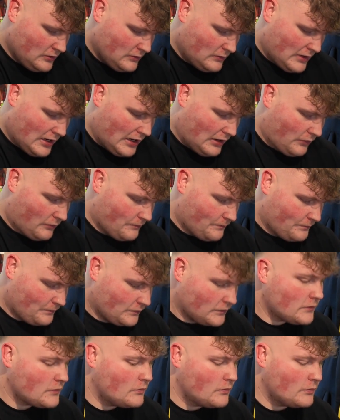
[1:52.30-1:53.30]
wow,
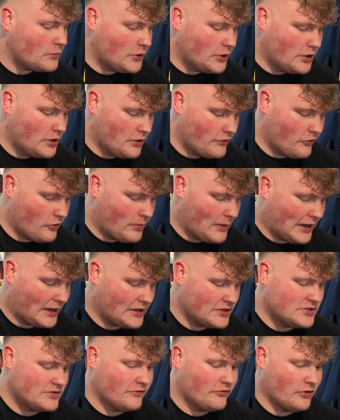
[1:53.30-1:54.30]
beautiful
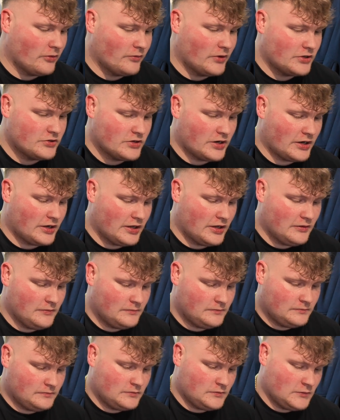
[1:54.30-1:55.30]
packaging from Red Dragon here.
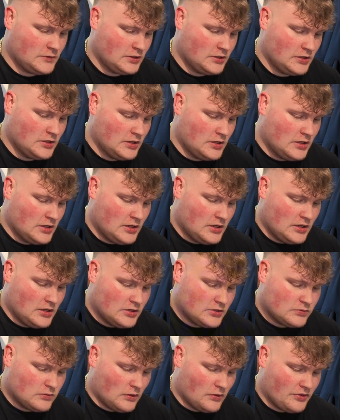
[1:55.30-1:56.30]

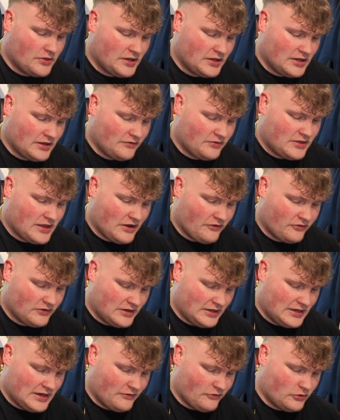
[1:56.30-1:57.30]
It's one thing they've
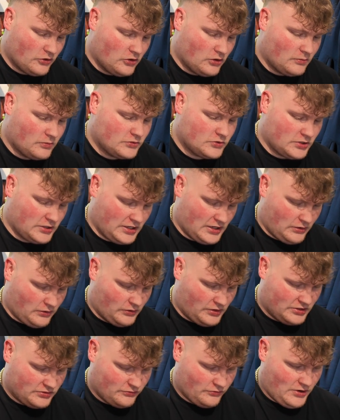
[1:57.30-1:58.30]
definitely leveled up, trying to get
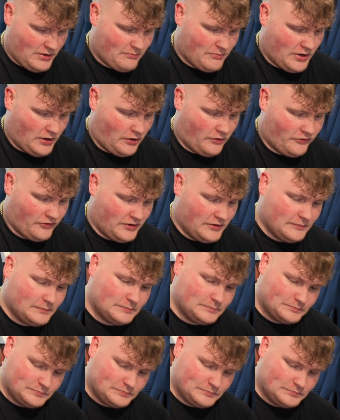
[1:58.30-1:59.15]
all this red bit off it.